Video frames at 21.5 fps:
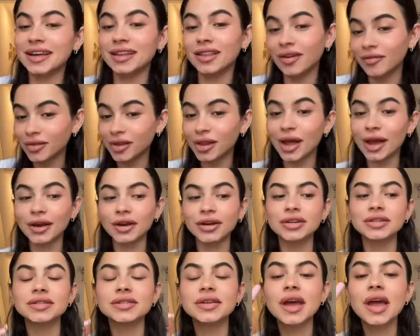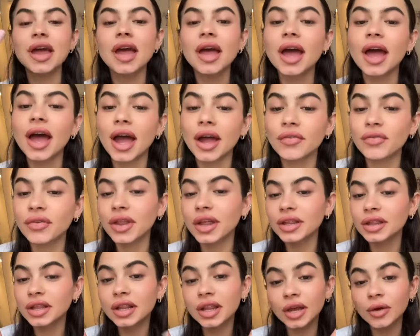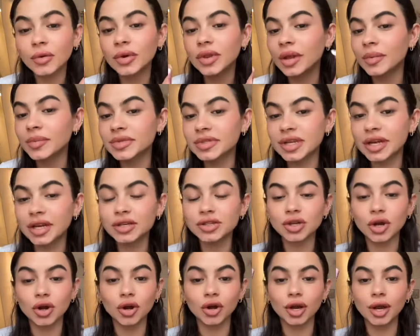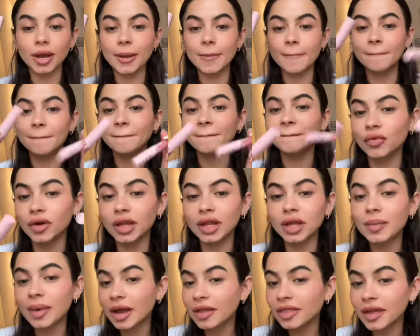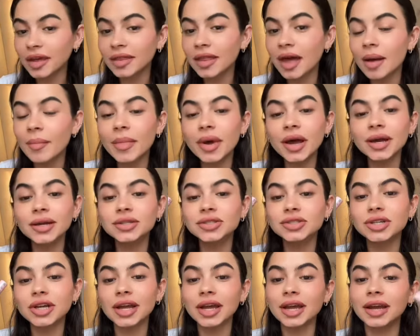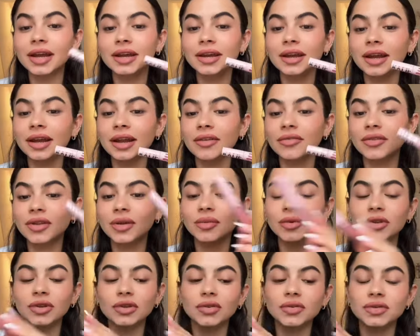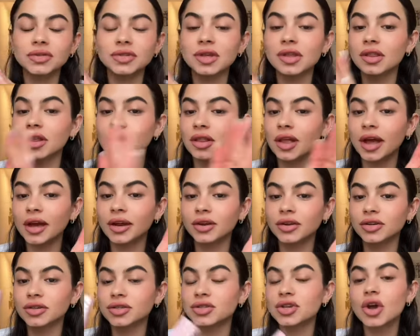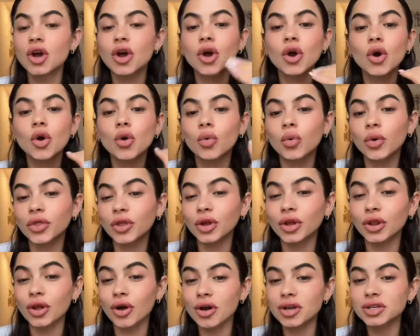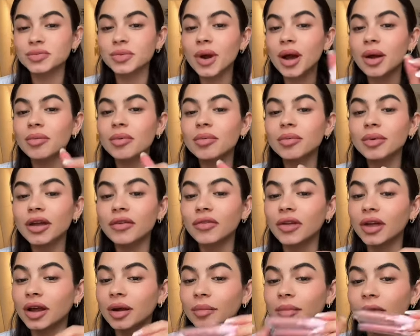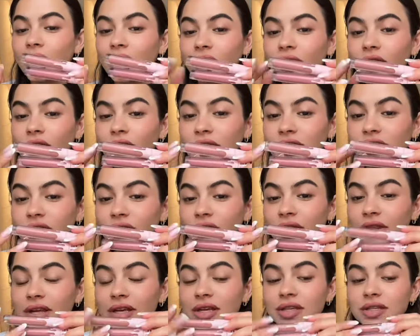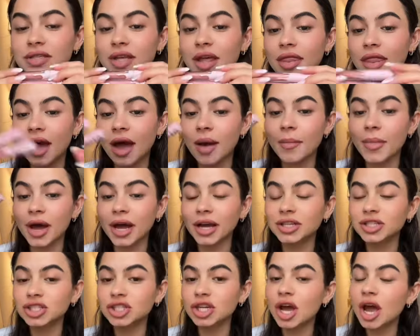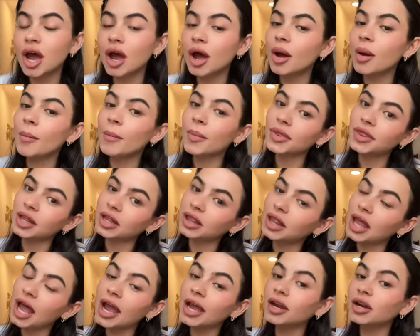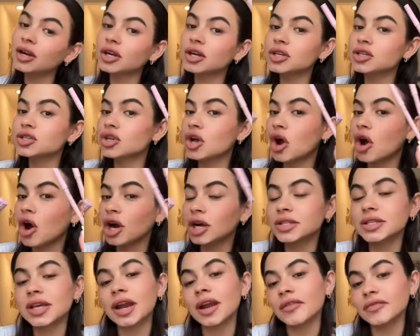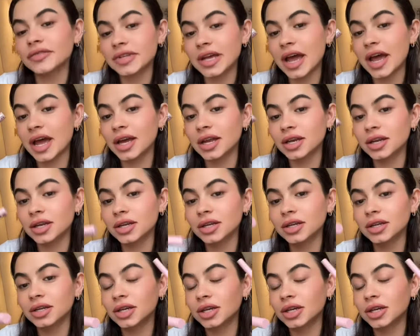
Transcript: I love the liners. I feel like the liquid lipsticks aren't really my thing that much, and I definitely would use the liners with the gloss probably. I feel like I'm not gonna reach for these that much. The liners are 10 out of 10.